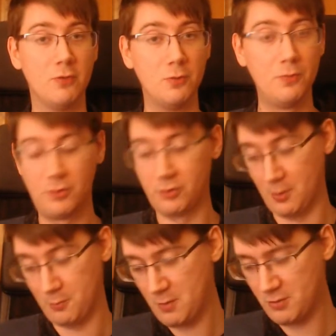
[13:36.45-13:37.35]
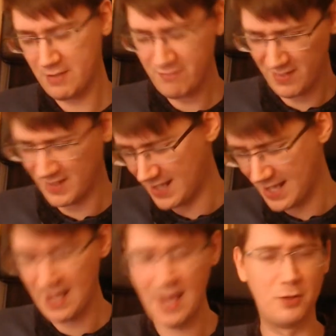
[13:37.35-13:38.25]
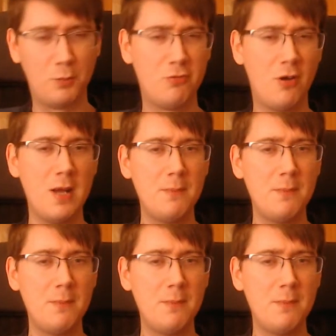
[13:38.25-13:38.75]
So pretty much everything here has Prime,